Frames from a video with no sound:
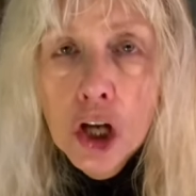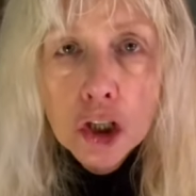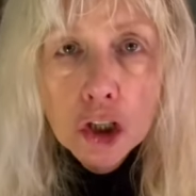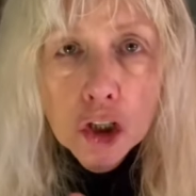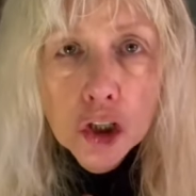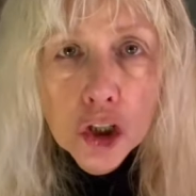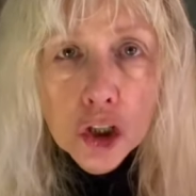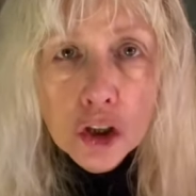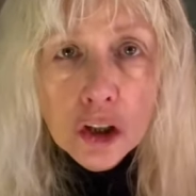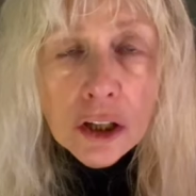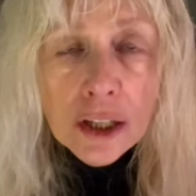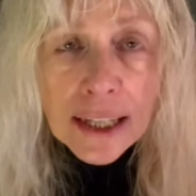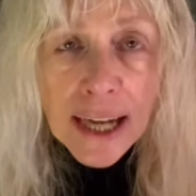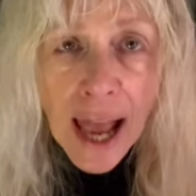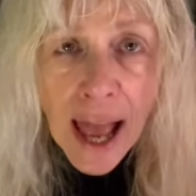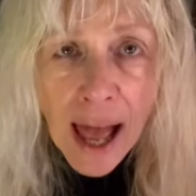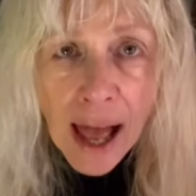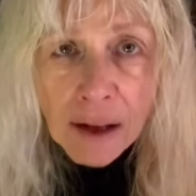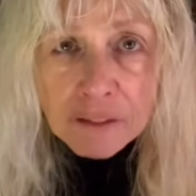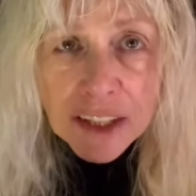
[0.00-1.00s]
You're going to
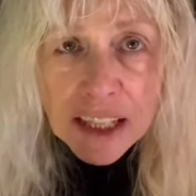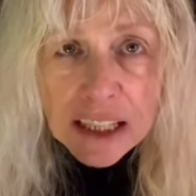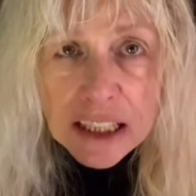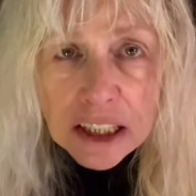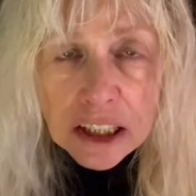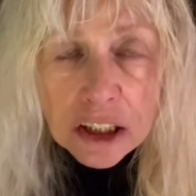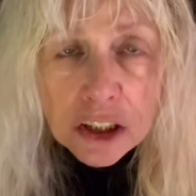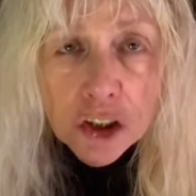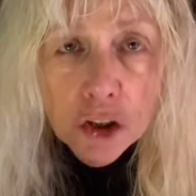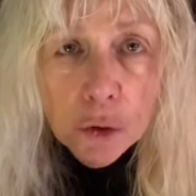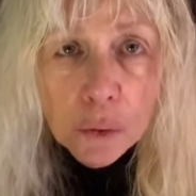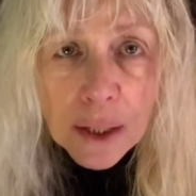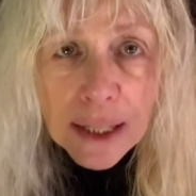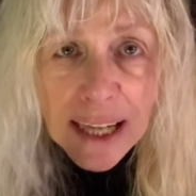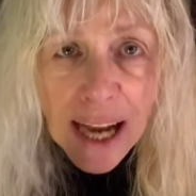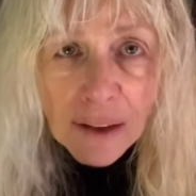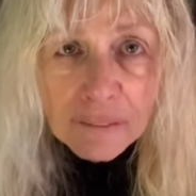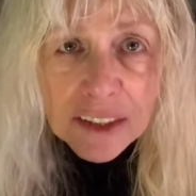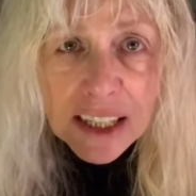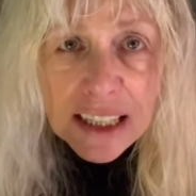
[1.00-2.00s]
have these, you can
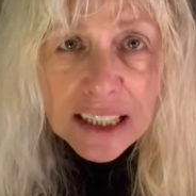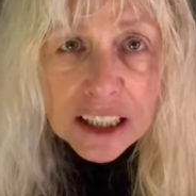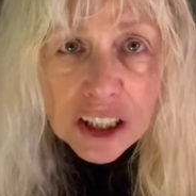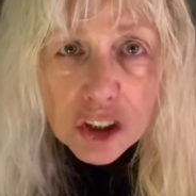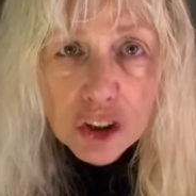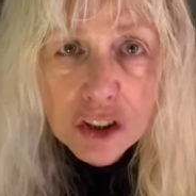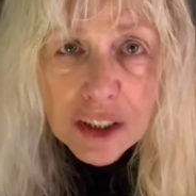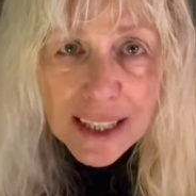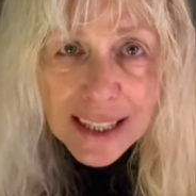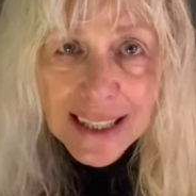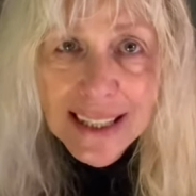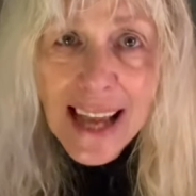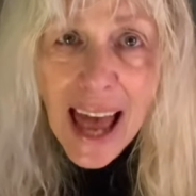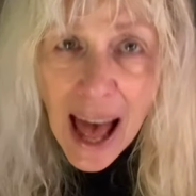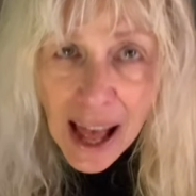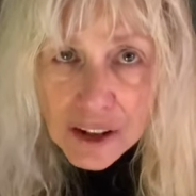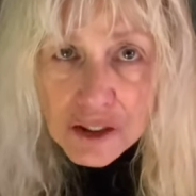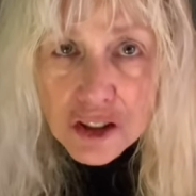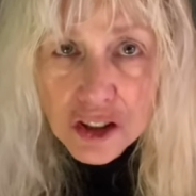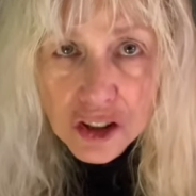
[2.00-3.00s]
have these little
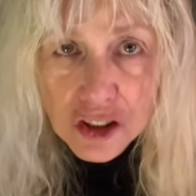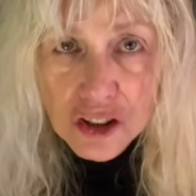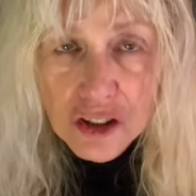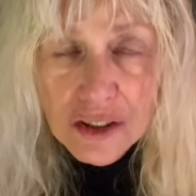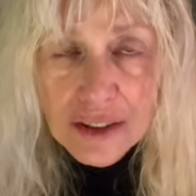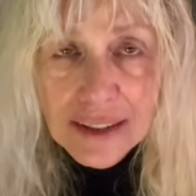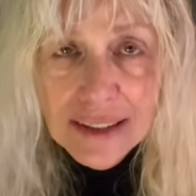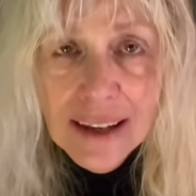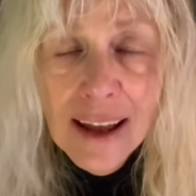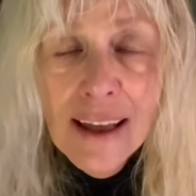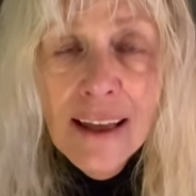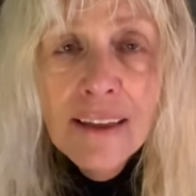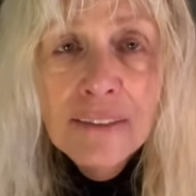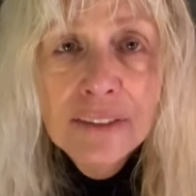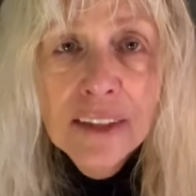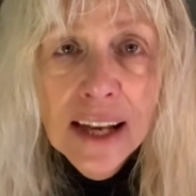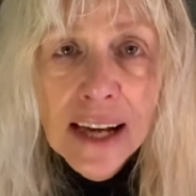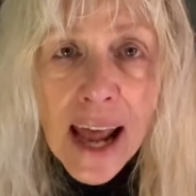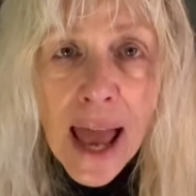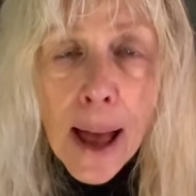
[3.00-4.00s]
disasters
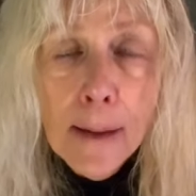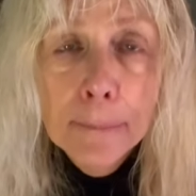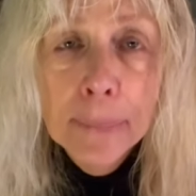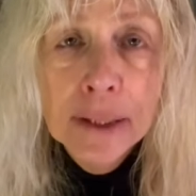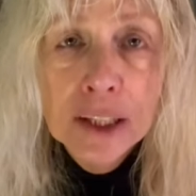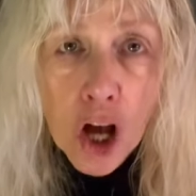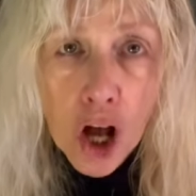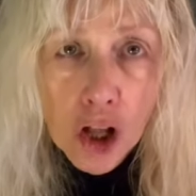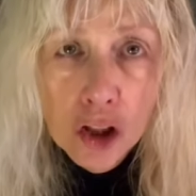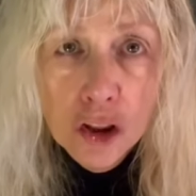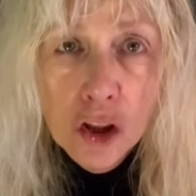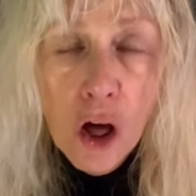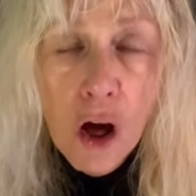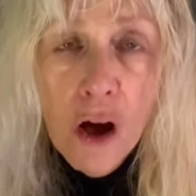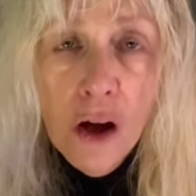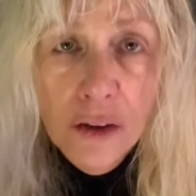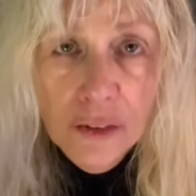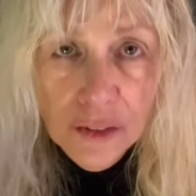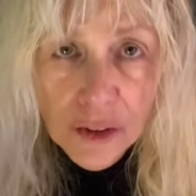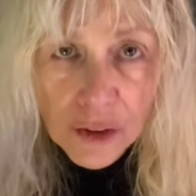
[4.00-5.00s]
that happen
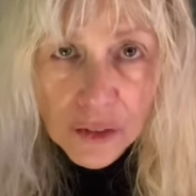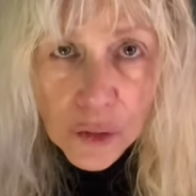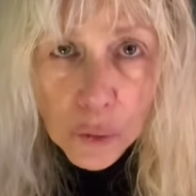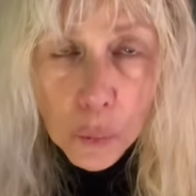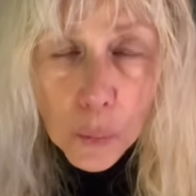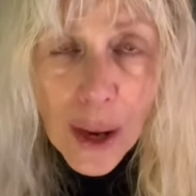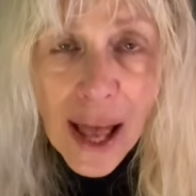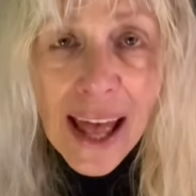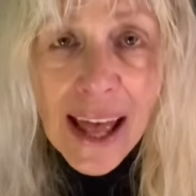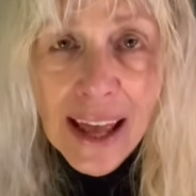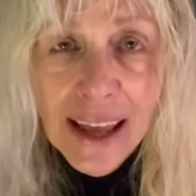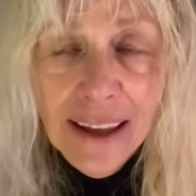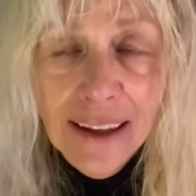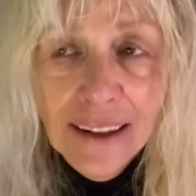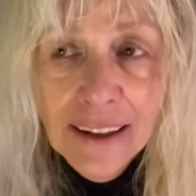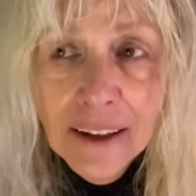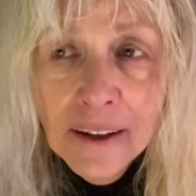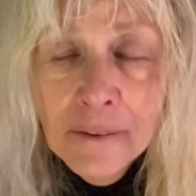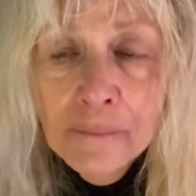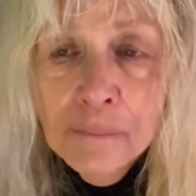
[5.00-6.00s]
along the way.
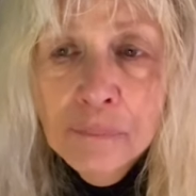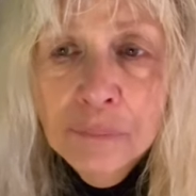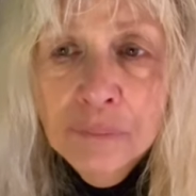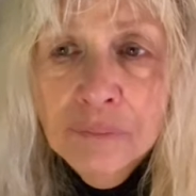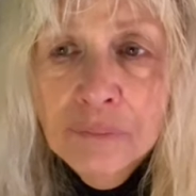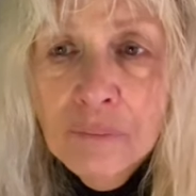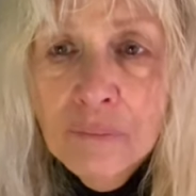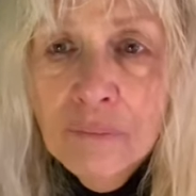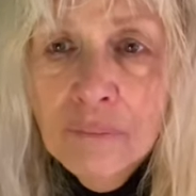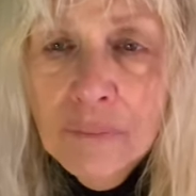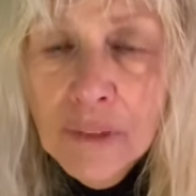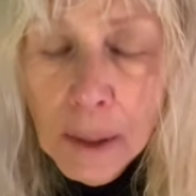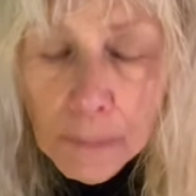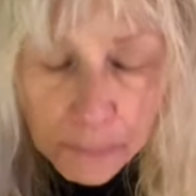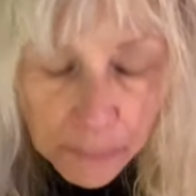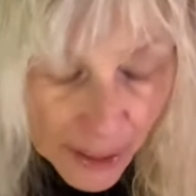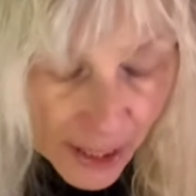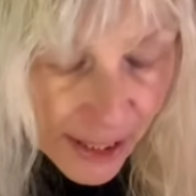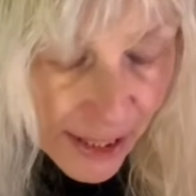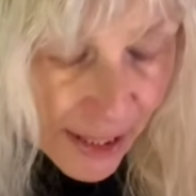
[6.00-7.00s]

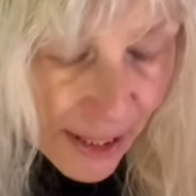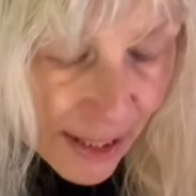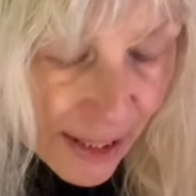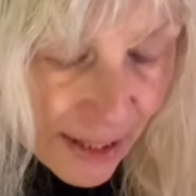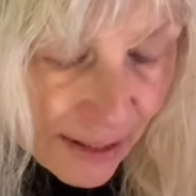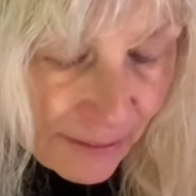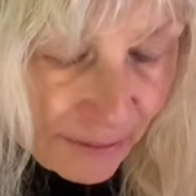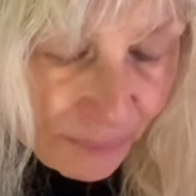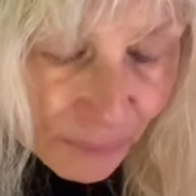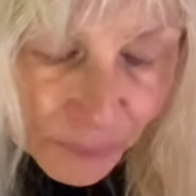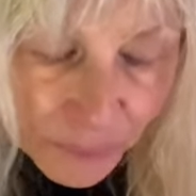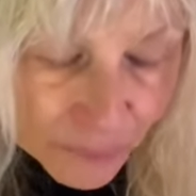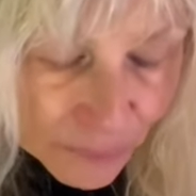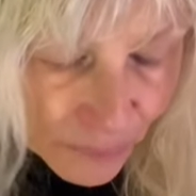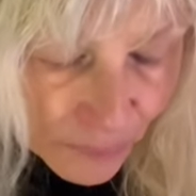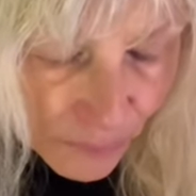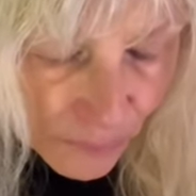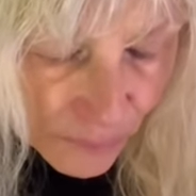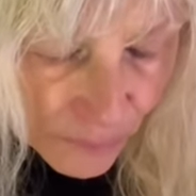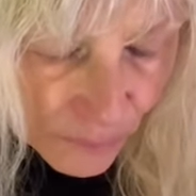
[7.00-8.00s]
But
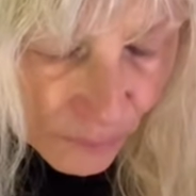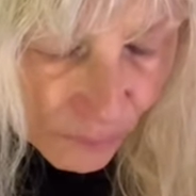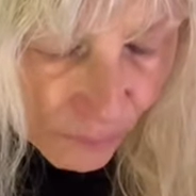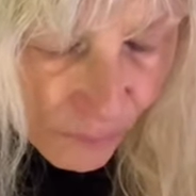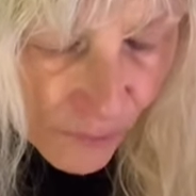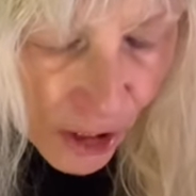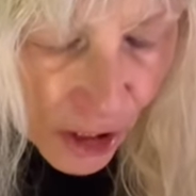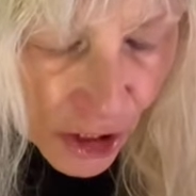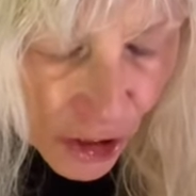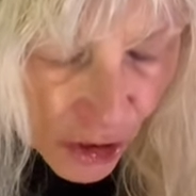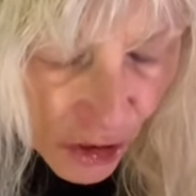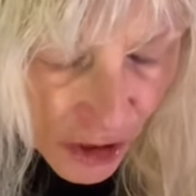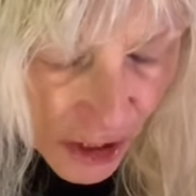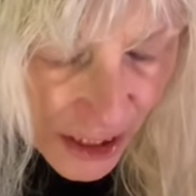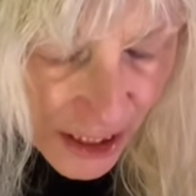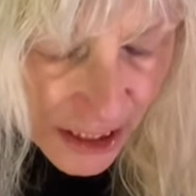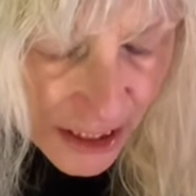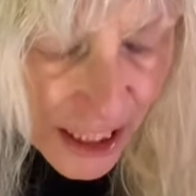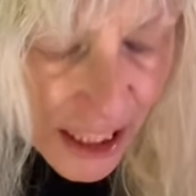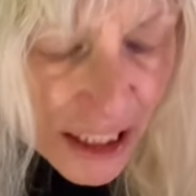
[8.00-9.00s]
you
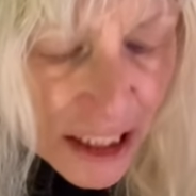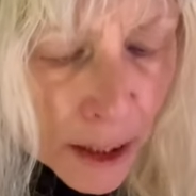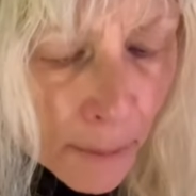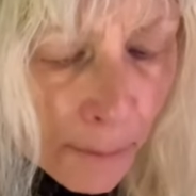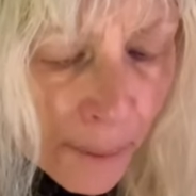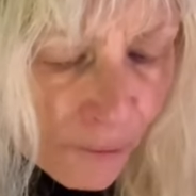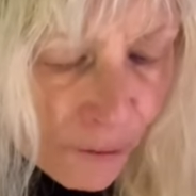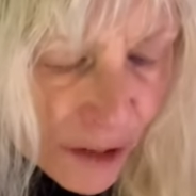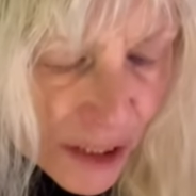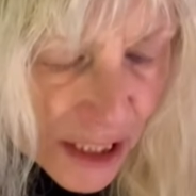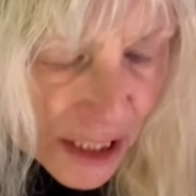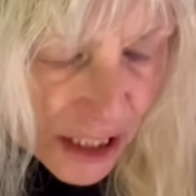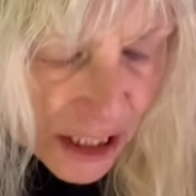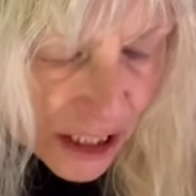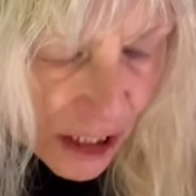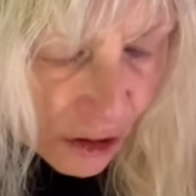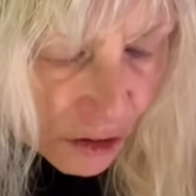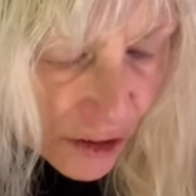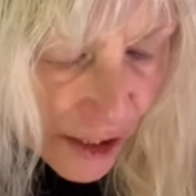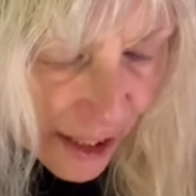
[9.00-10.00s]
just need to be
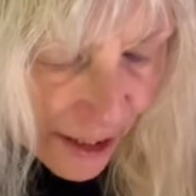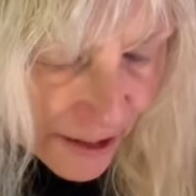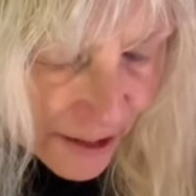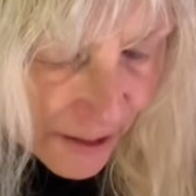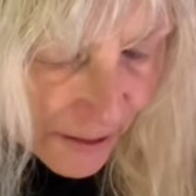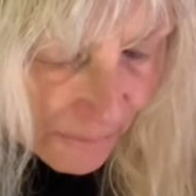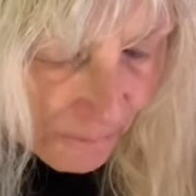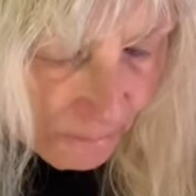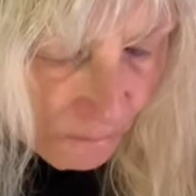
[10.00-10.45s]
resilient.